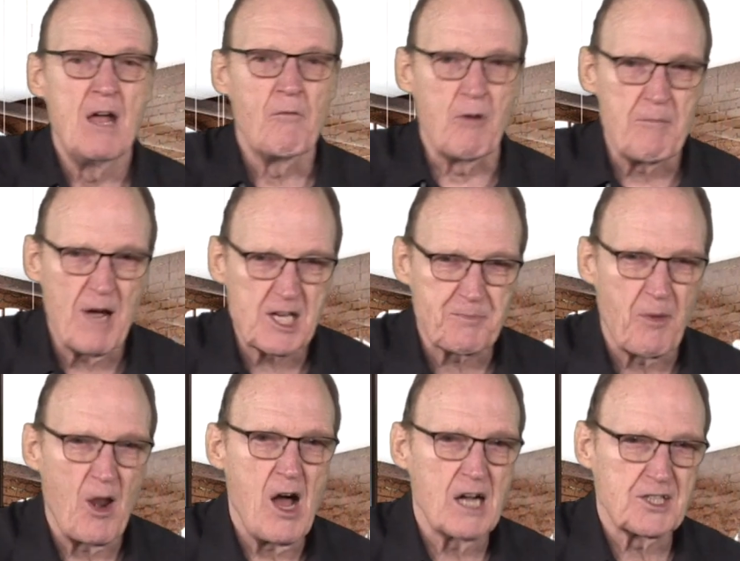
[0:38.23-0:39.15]
we must
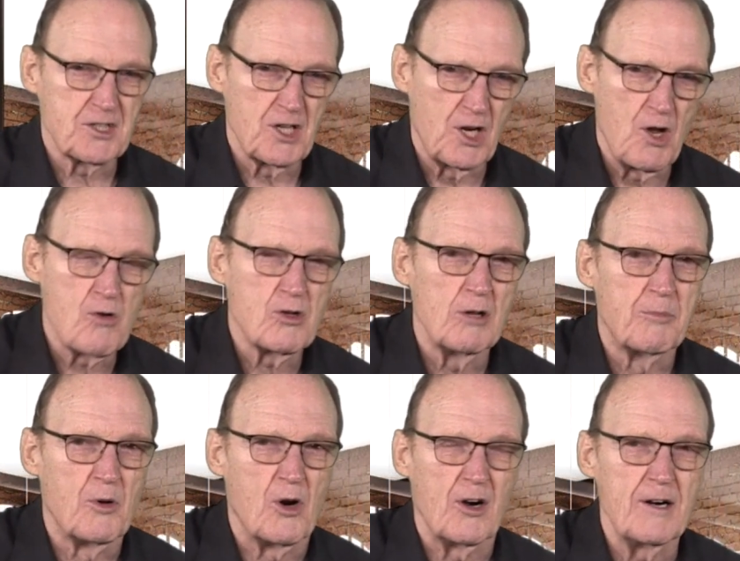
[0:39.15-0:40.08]
belong to the local
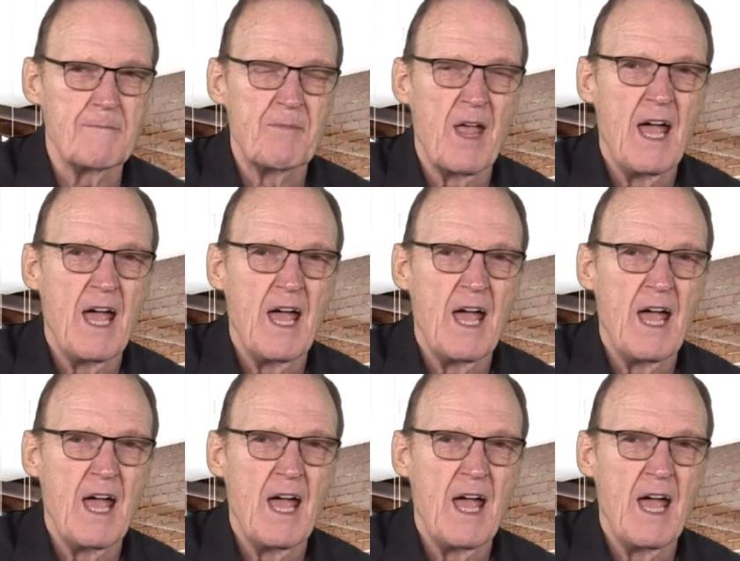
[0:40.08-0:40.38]
board.